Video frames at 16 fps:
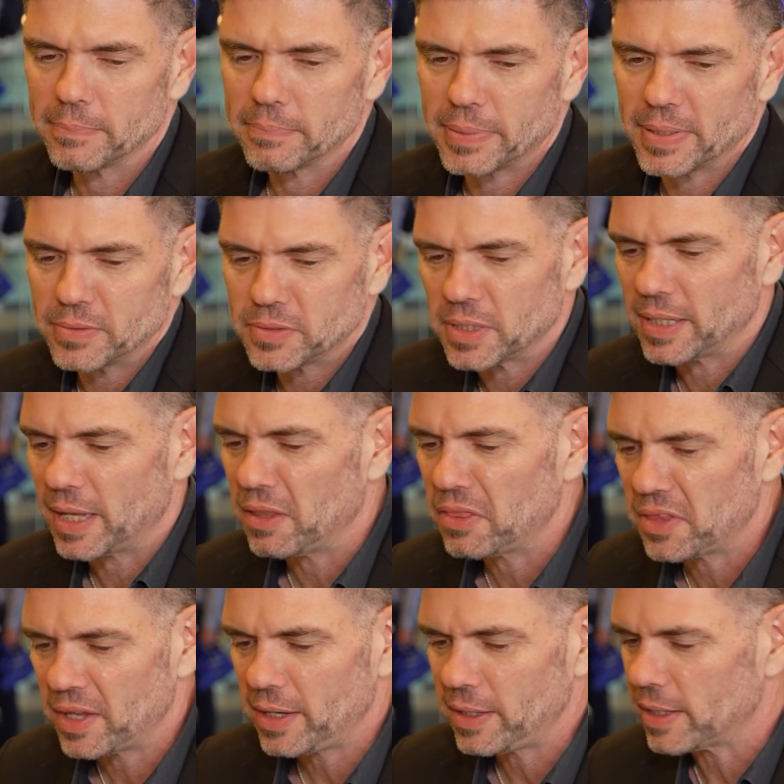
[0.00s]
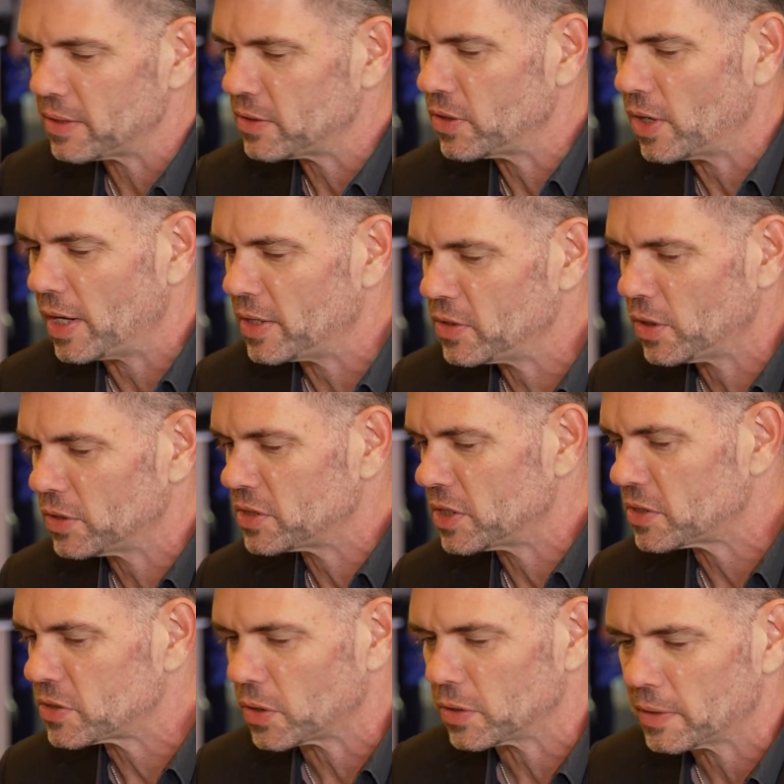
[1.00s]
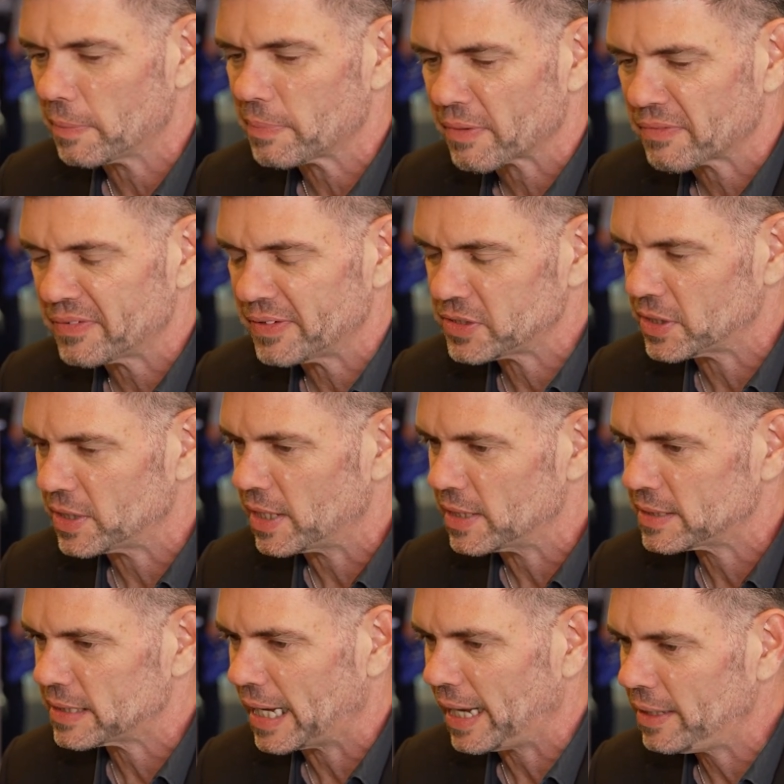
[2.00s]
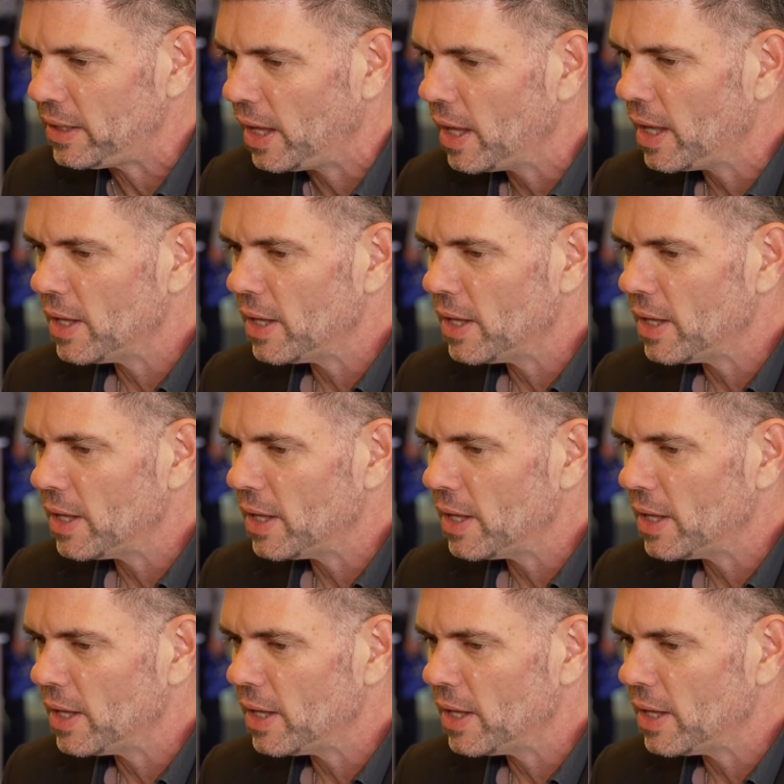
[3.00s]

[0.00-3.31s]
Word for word: personal thing and, and not just on the professional side.